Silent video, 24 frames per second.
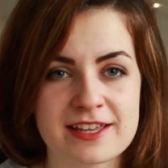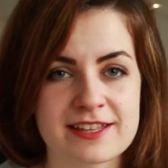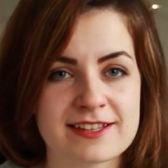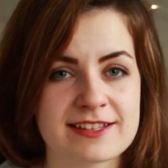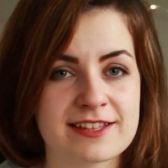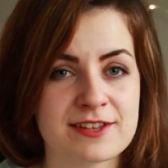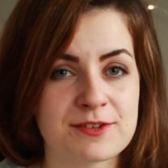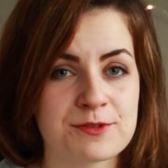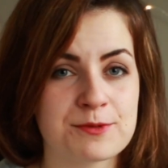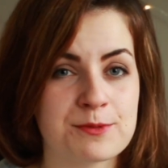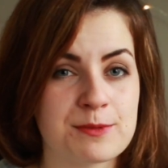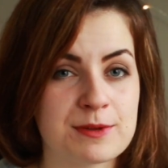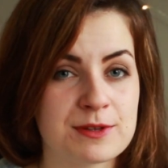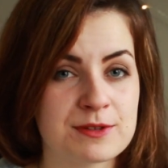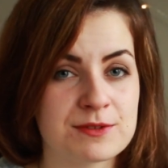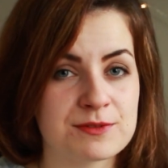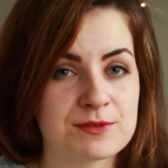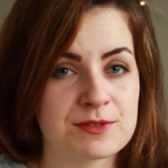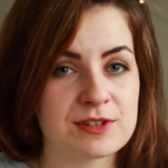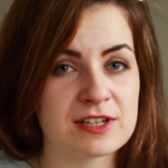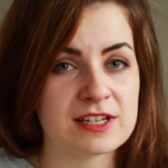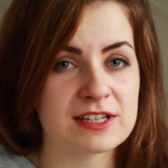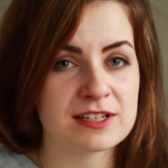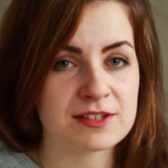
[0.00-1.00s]
and I've
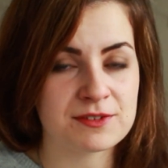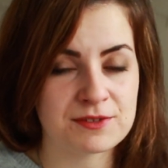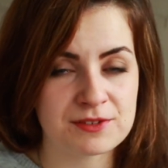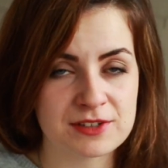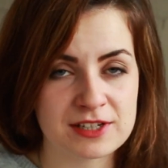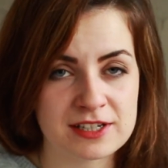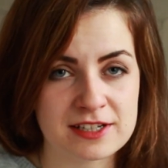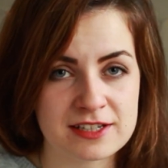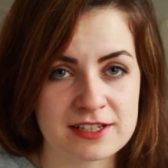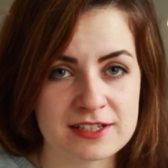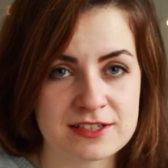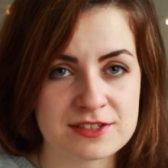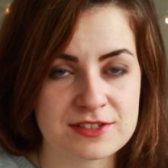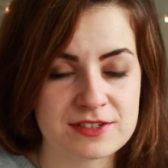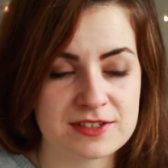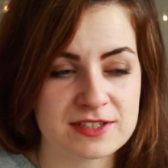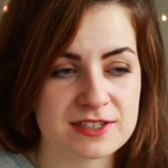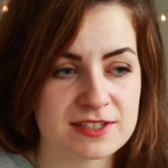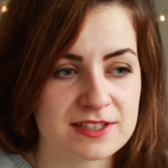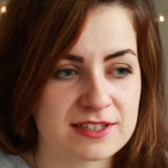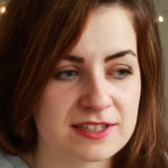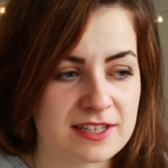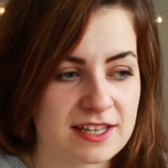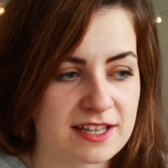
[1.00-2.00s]
been really into
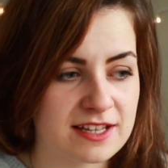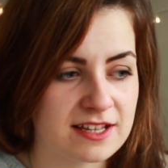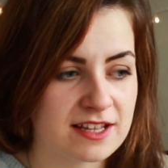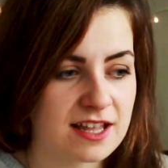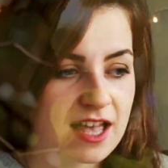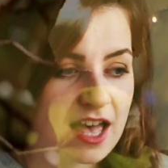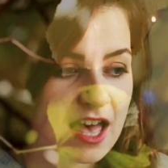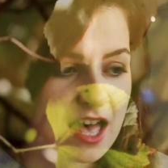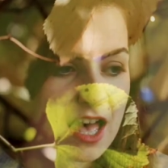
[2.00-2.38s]
this. And